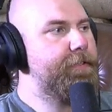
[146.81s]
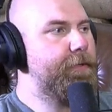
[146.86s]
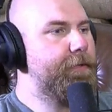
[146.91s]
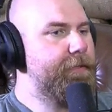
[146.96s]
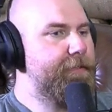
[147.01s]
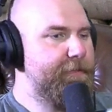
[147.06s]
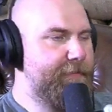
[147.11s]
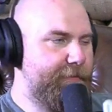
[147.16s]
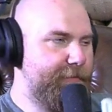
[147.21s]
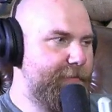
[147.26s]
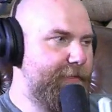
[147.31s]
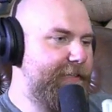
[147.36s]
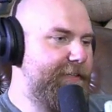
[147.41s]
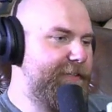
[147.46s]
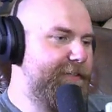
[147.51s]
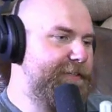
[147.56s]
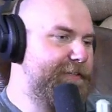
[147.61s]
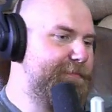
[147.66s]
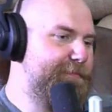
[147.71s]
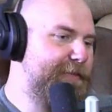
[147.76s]
They're right.
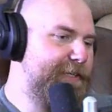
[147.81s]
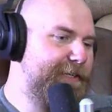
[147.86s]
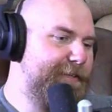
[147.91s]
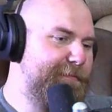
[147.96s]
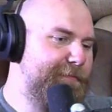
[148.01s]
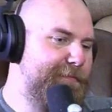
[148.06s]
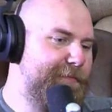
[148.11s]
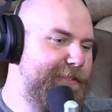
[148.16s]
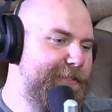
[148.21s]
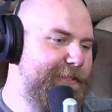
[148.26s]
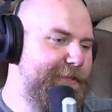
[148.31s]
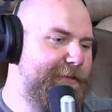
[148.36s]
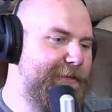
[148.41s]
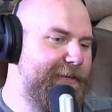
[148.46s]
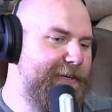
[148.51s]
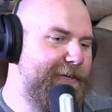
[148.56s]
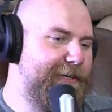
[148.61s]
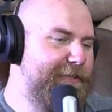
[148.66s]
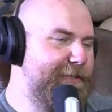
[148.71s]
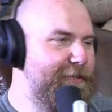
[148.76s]
It is big, but
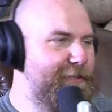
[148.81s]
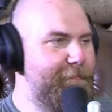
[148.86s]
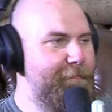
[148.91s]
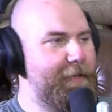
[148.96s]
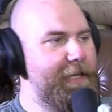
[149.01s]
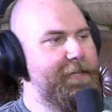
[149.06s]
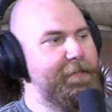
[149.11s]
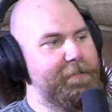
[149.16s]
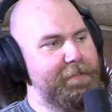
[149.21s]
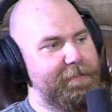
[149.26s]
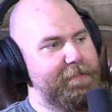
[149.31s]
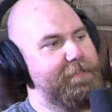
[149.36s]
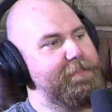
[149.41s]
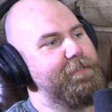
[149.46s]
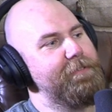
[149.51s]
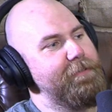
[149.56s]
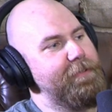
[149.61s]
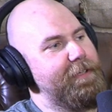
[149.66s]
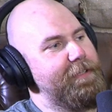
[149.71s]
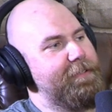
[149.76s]
they're a little better
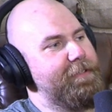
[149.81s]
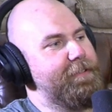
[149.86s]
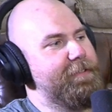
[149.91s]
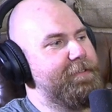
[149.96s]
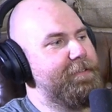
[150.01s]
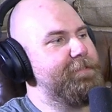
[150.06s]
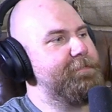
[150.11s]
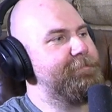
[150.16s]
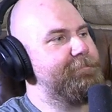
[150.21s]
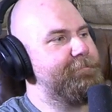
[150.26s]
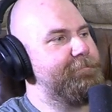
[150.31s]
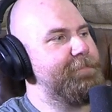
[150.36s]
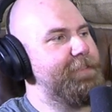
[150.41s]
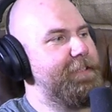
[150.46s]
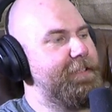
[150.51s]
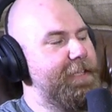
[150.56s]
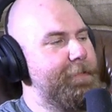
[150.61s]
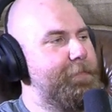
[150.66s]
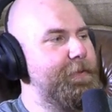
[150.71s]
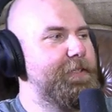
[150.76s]
too. I think
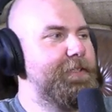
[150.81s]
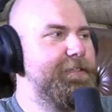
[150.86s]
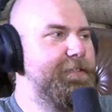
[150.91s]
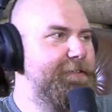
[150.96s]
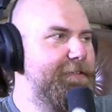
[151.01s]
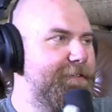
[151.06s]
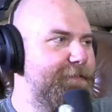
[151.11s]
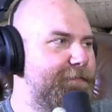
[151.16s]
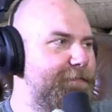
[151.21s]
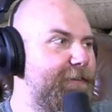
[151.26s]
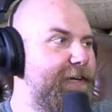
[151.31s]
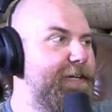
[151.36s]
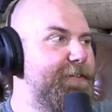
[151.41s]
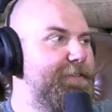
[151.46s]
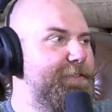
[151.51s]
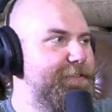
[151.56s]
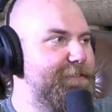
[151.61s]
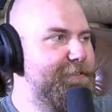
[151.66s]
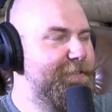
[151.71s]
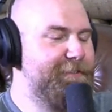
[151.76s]
they put the
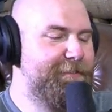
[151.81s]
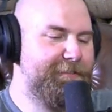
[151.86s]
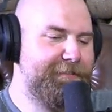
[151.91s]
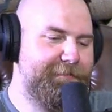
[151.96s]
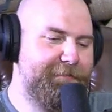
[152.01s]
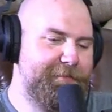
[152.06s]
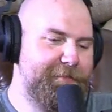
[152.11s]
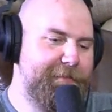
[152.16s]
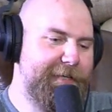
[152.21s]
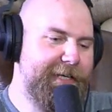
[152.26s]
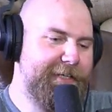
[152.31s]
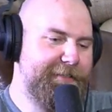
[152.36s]
finest of tobacco.